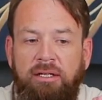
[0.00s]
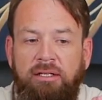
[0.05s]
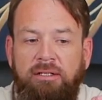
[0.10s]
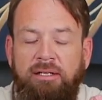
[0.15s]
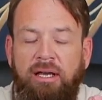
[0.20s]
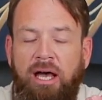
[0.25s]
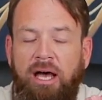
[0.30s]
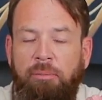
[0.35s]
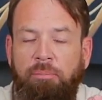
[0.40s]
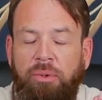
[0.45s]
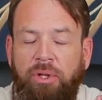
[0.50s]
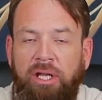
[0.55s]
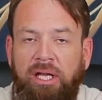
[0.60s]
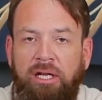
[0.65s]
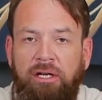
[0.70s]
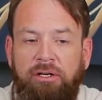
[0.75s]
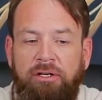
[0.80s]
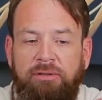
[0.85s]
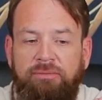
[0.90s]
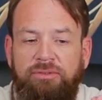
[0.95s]
top
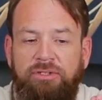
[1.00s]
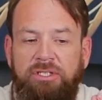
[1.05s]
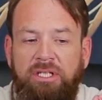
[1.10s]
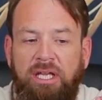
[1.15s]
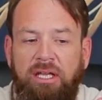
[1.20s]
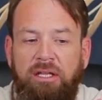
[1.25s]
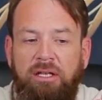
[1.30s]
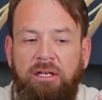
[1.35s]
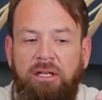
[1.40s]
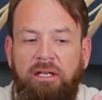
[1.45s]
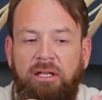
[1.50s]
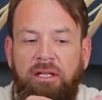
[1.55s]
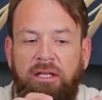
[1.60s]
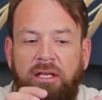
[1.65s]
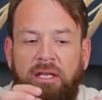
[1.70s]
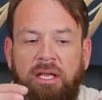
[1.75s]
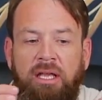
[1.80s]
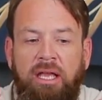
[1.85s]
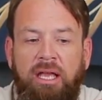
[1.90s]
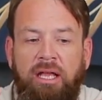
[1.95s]
layer of skin
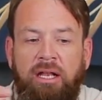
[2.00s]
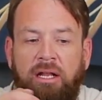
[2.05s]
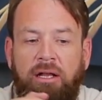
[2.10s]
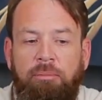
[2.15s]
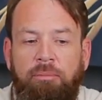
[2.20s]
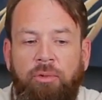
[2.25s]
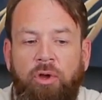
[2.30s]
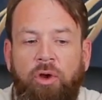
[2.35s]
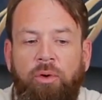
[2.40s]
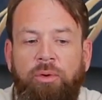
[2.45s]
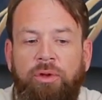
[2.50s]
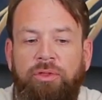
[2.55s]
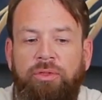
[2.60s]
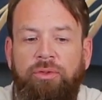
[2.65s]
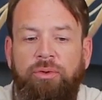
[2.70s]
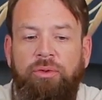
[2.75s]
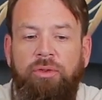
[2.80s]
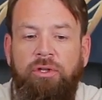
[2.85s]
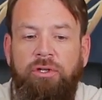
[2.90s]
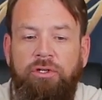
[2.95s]
and I'm going
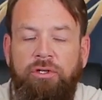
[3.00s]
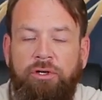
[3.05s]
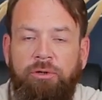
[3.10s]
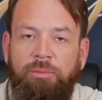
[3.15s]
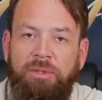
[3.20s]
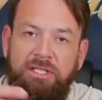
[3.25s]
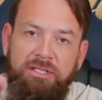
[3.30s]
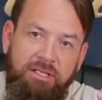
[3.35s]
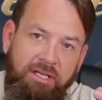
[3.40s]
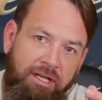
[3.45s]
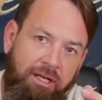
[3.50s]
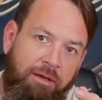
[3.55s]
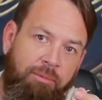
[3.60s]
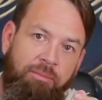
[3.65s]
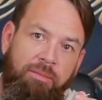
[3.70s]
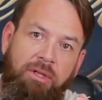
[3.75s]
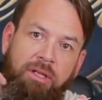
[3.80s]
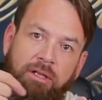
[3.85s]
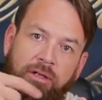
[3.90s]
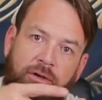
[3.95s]
through the dermis and
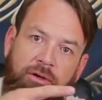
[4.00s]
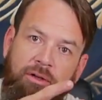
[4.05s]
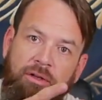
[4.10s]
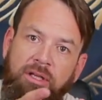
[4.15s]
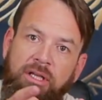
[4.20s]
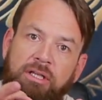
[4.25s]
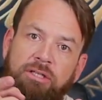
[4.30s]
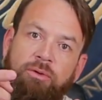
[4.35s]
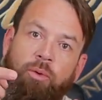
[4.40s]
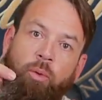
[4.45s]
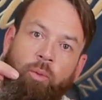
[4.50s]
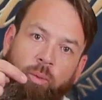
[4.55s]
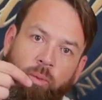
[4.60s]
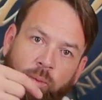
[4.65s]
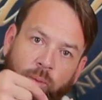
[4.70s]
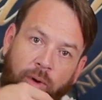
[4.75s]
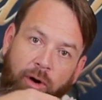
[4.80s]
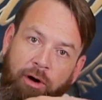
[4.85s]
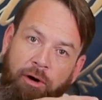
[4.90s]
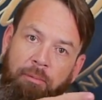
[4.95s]
I'm literally
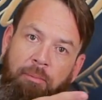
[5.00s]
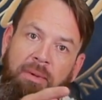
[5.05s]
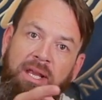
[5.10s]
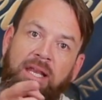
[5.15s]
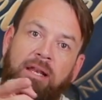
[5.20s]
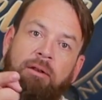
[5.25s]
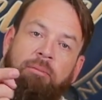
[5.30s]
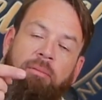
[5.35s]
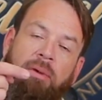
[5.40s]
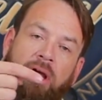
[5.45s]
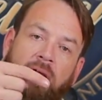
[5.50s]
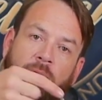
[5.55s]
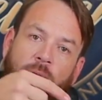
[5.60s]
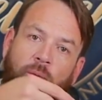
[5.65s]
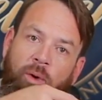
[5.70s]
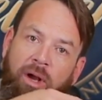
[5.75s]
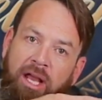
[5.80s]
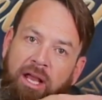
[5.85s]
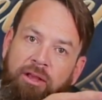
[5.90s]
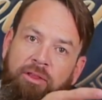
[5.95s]
worming my
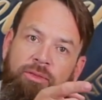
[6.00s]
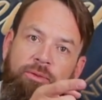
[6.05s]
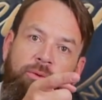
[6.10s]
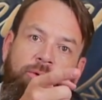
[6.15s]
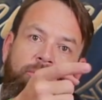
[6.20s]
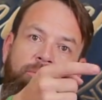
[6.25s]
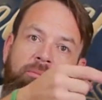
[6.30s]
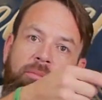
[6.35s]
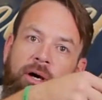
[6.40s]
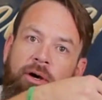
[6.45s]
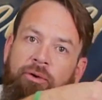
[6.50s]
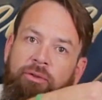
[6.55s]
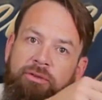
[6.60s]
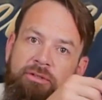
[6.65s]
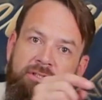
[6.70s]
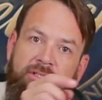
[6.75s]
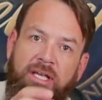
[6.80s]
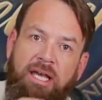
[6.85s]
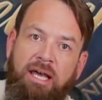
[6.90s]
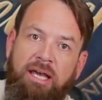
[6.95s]
way through both
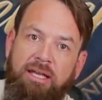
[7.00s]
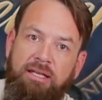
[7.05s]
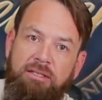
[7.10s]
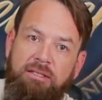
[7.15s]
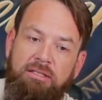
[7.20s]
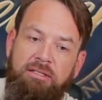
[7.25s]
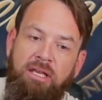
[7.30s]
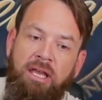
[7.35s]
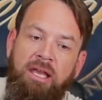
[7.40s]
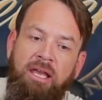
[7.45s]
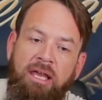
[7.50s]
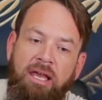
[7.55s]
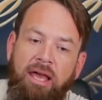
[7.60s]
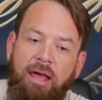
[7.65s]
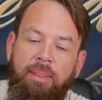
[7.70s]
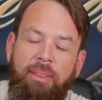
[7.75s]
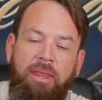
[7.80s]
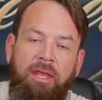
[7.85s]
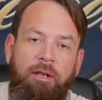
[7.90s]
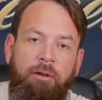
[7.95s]
sides
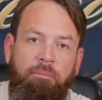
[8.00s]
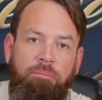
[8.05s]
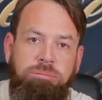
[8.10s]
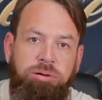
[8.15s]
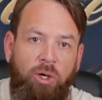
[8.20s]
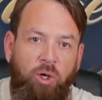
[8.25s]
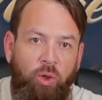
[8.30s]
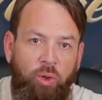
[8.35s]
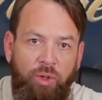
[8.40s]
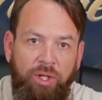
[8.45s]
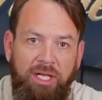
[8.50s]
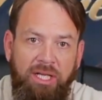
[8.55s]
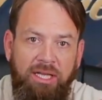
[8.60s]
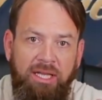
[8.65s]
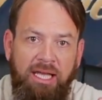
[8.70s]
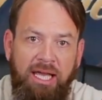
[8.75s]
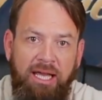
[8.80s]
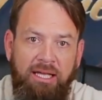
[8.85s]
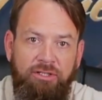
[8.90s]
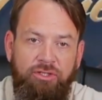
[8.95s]
and then
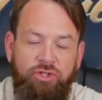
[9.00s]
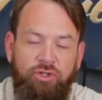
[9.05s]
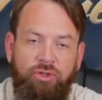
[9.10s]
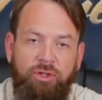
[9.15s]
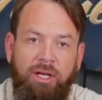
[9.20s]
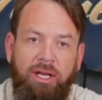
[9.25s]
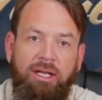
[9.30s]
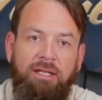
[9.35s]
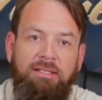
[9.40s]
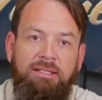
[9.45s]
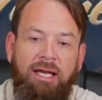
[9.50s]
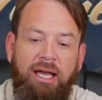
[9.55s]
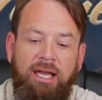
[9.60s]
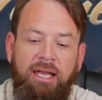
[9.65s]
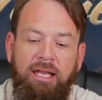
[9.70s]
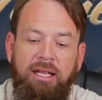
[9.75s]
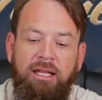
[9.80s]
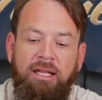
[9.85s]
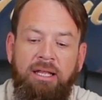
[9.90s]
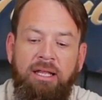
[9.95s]
pulling that string
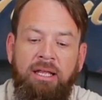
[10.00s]
tight,